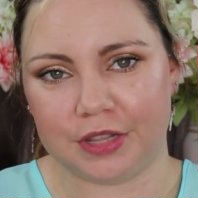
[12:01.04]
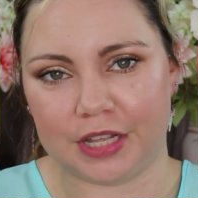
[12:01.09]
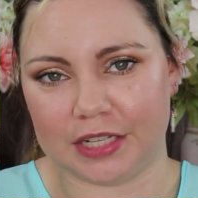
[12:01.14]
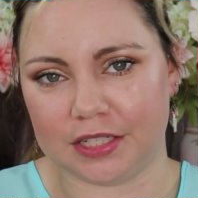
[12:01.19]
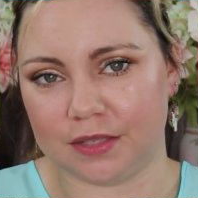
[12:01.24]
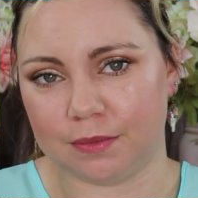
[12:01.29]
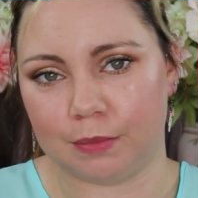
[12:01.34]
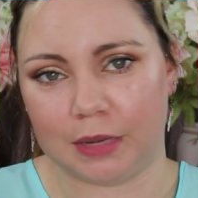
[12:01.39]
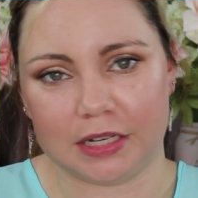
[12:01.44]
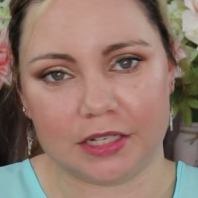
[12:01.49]

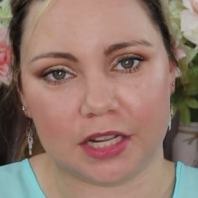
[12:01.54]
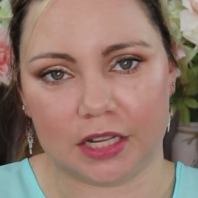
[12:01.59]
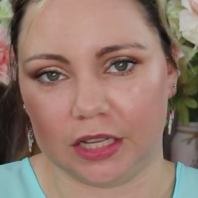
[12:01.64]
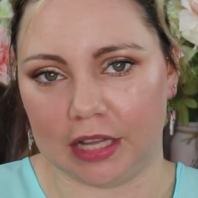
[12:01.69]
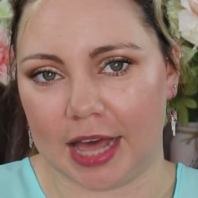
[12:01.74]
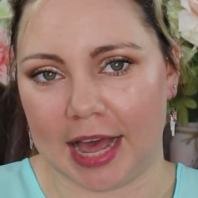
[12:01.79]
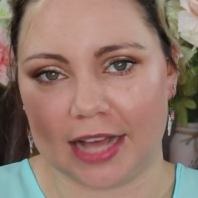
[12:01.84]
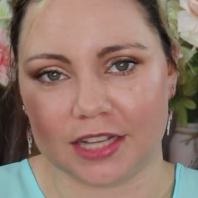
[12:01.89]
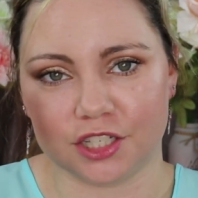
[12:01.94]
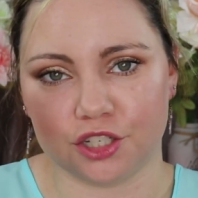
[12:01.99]
that's meant to
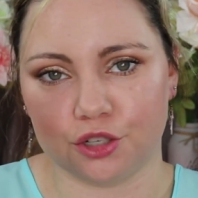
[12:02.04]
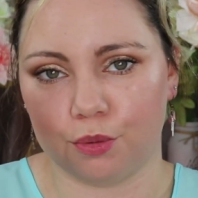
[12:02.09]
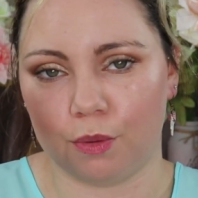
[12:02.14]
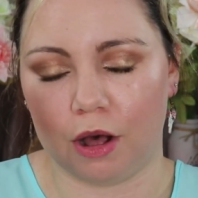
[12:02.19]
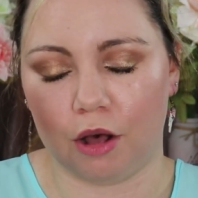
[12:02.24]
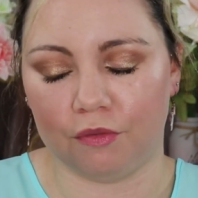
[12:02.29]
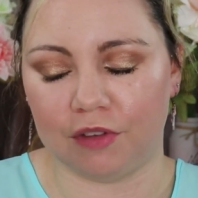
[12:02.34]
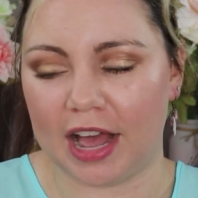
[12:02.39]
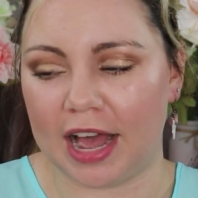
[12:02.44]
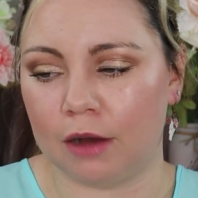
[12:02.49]
last
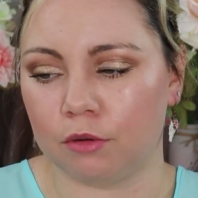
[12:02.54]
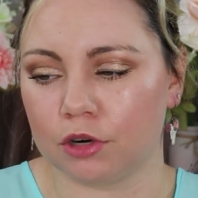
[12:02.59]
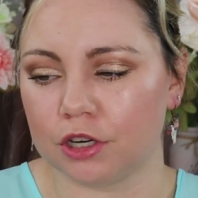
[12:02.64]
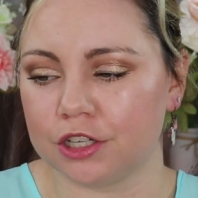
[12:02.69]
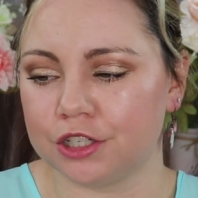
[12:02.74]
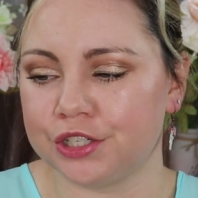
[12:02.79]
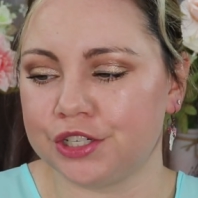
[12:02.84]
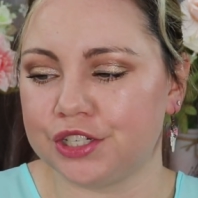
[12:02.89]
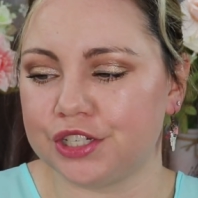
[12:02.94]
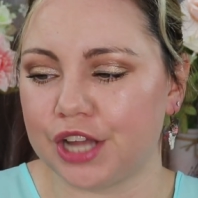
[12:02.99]
12
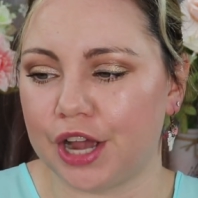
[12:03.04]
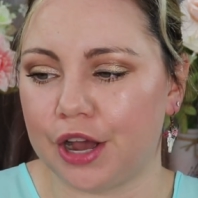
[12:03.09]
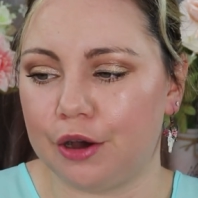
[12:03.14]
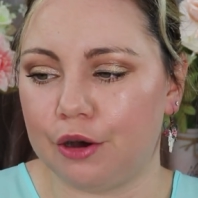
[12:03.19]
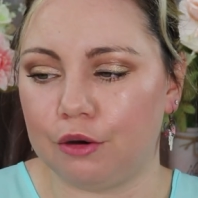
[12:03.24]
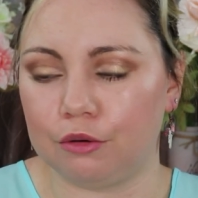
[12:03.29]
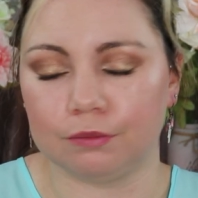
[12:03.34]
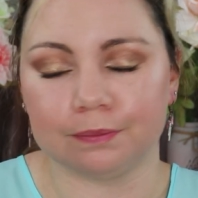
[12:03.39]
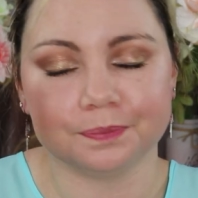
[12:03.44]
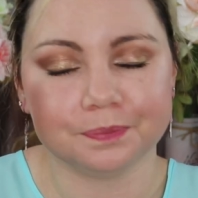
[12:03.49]
hours.
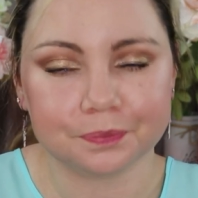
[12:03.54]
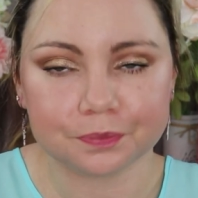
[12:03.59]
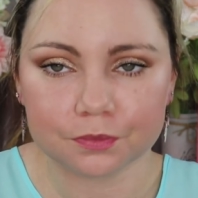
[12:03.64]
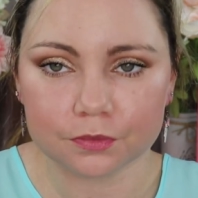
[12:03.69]
So,